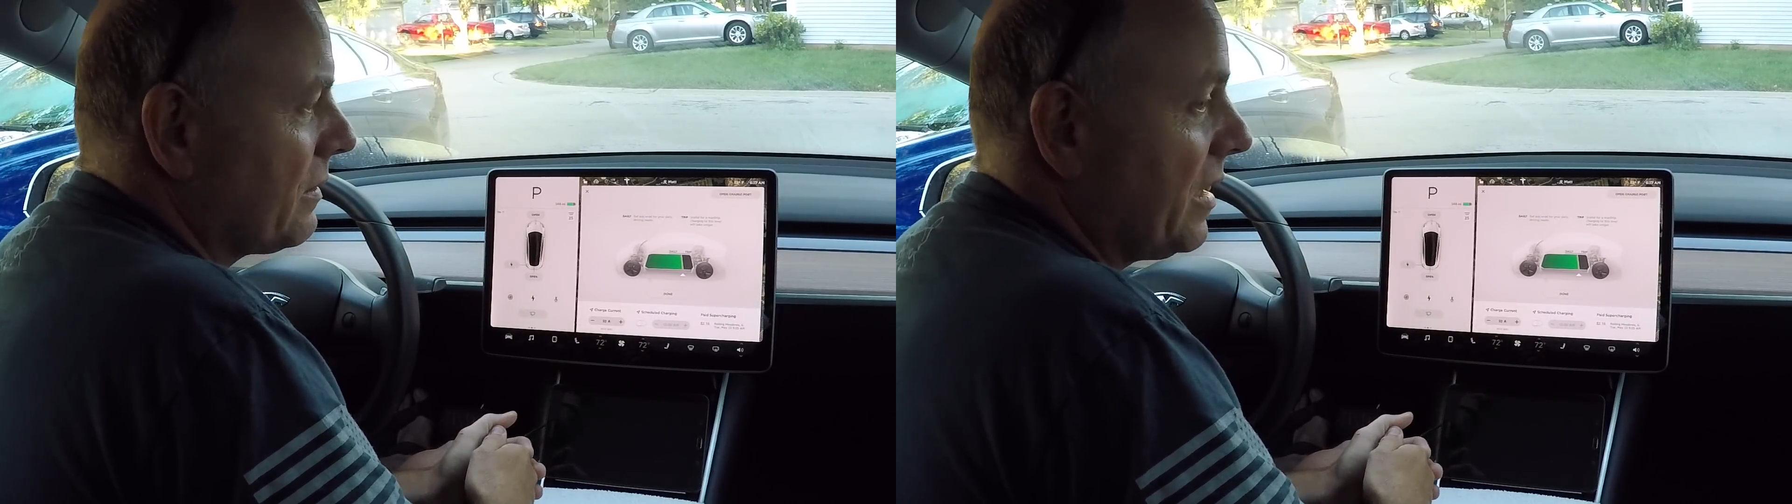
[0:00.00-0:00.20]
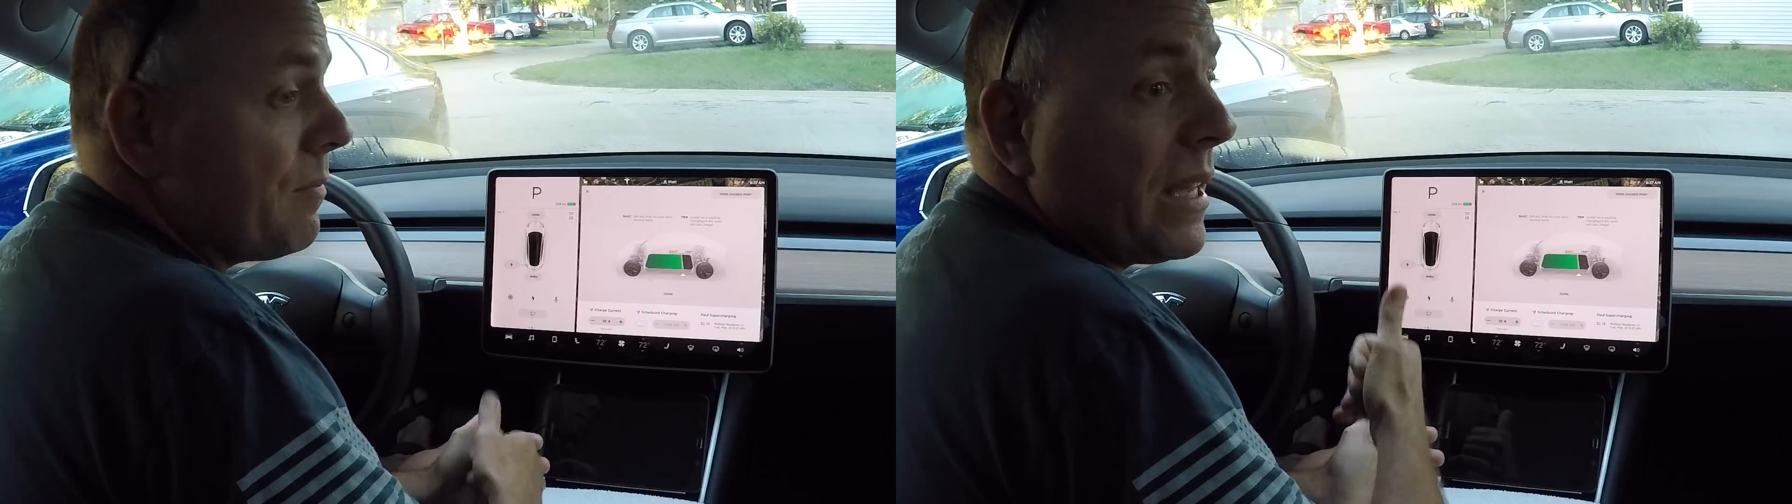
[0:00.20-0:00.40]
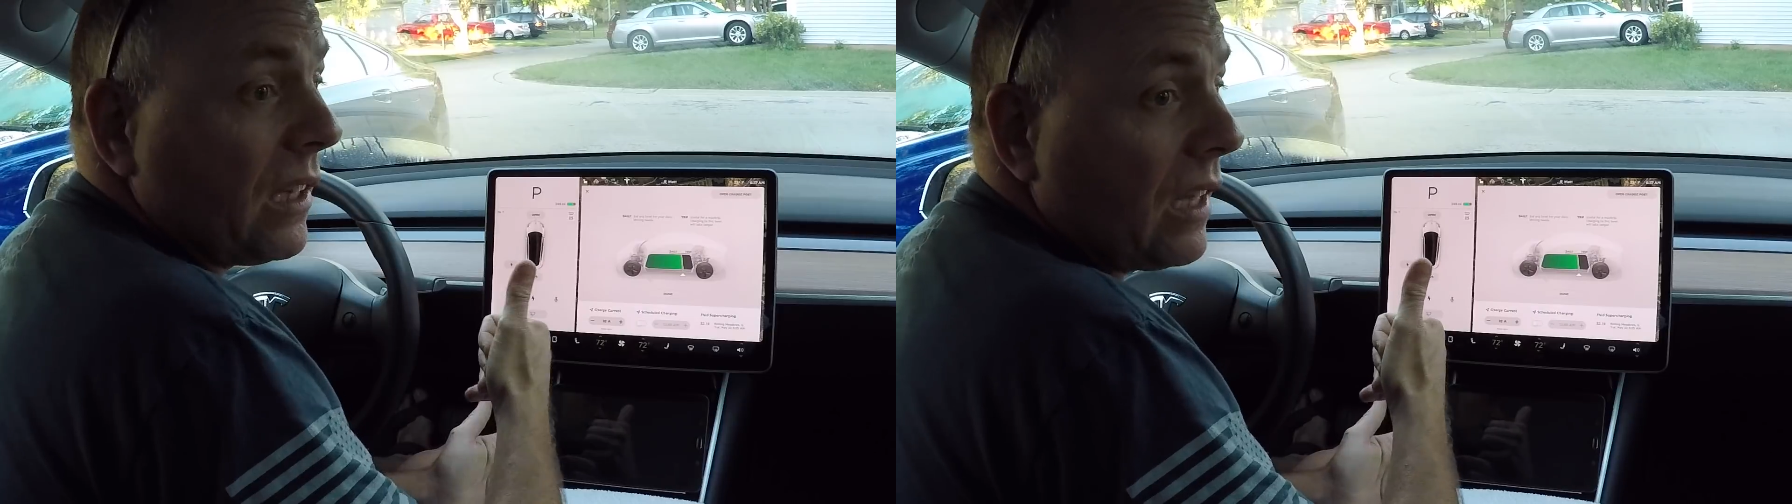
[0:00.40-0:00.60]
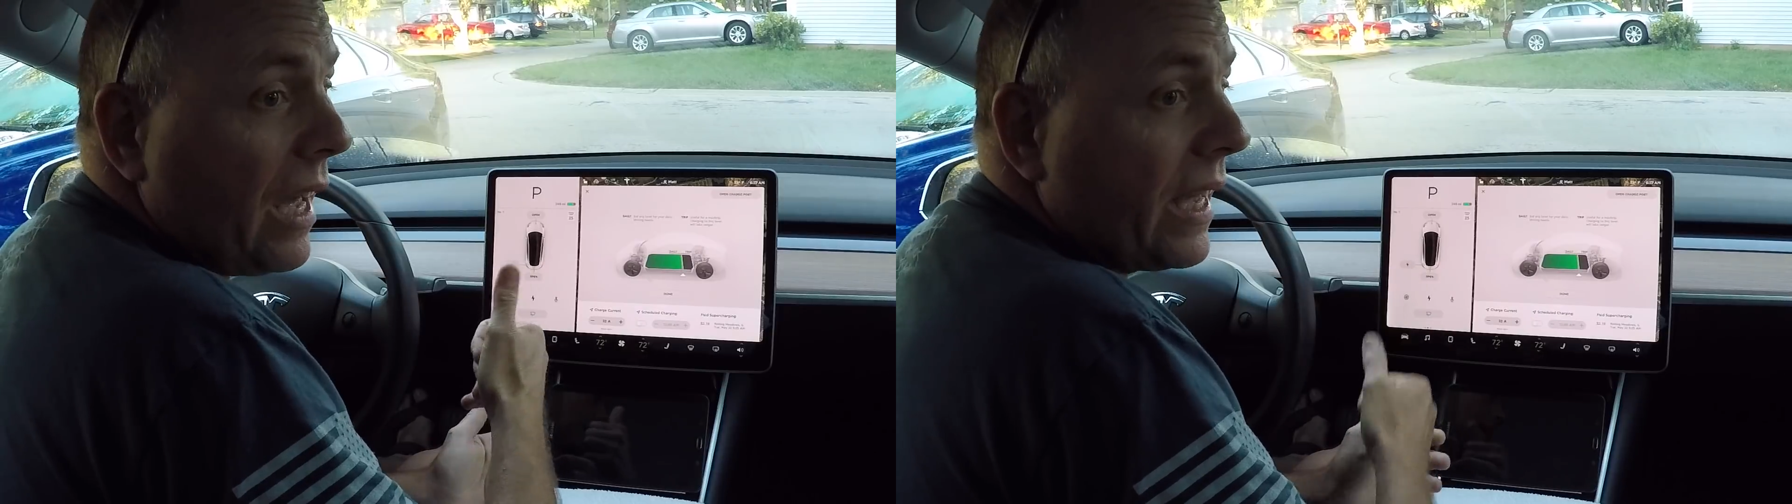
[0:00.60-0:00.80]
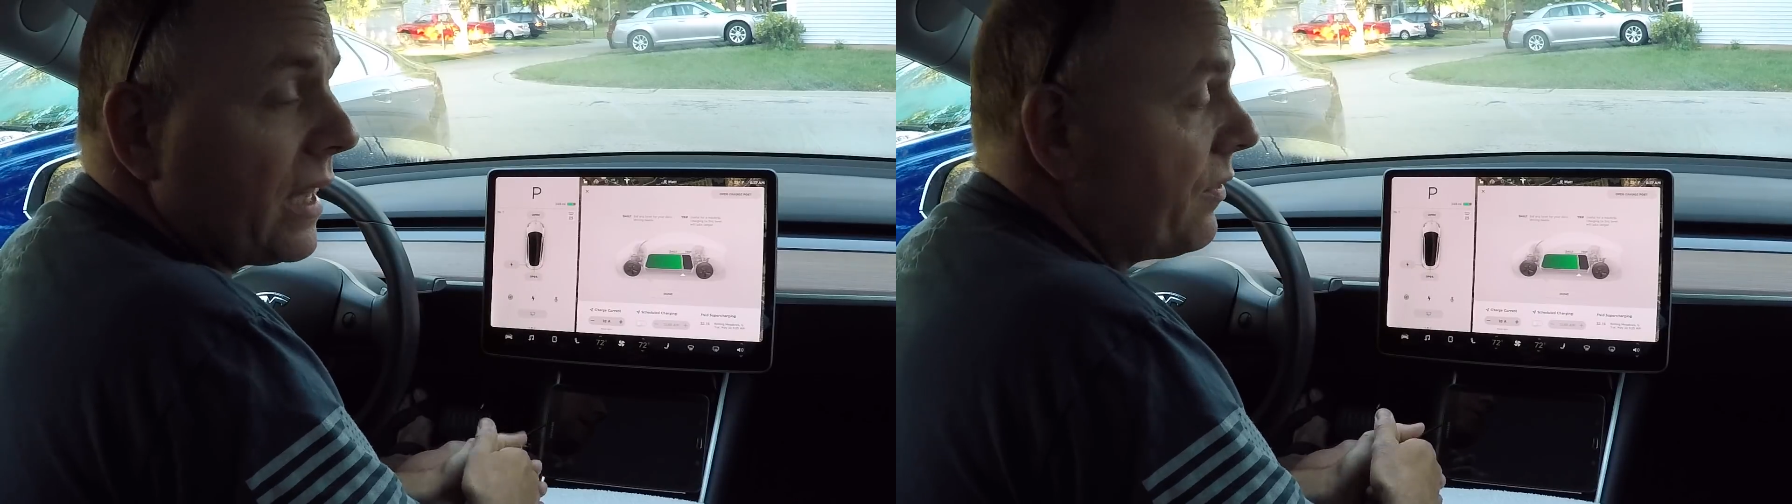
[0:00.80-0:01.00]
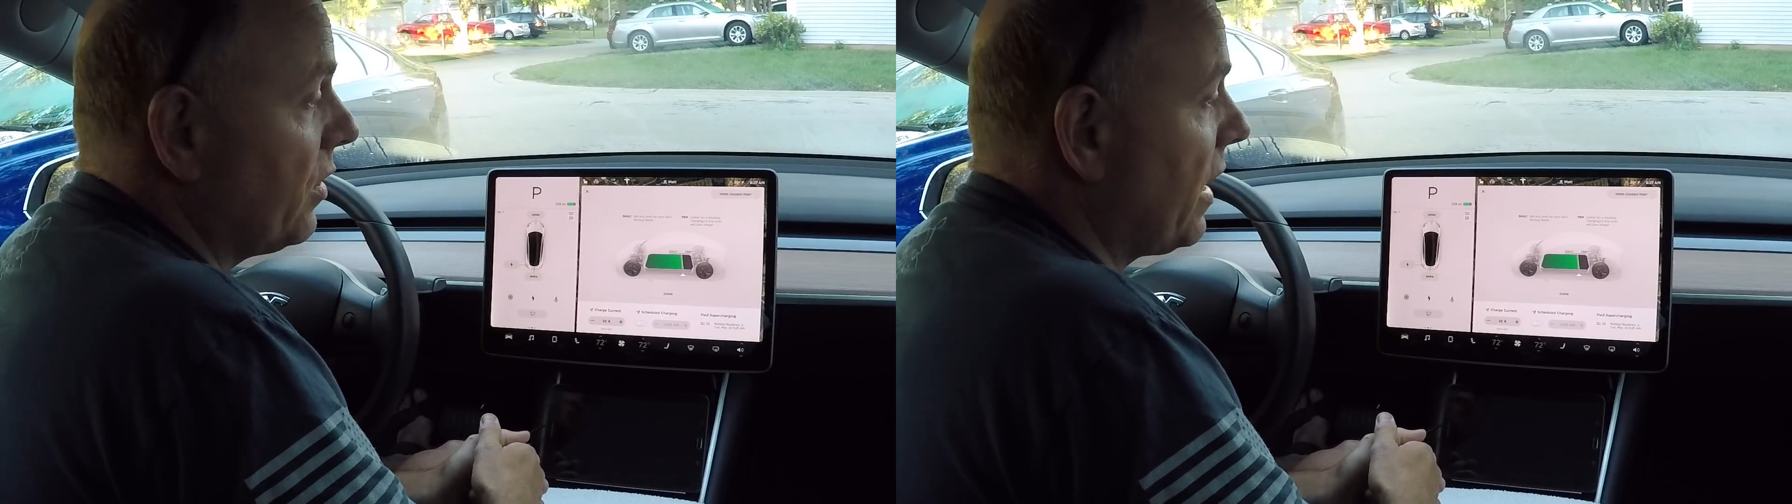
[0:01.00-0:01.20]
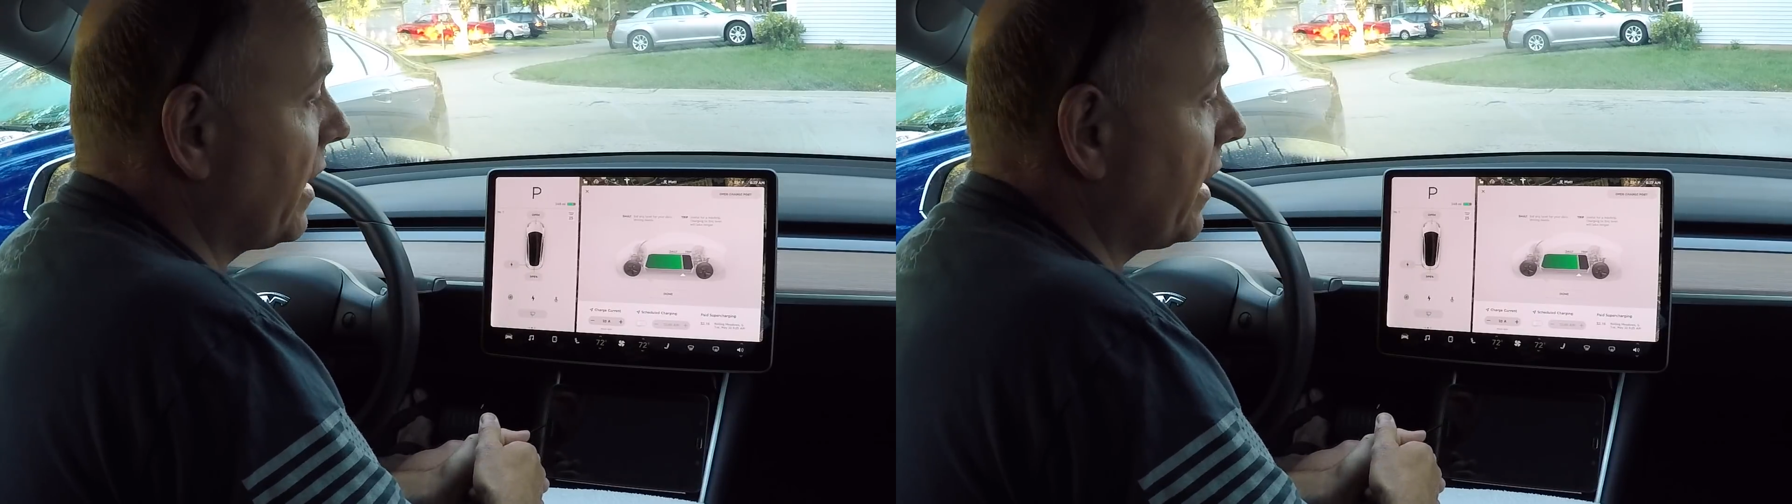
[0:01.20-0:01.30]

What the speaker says: Give me a like if you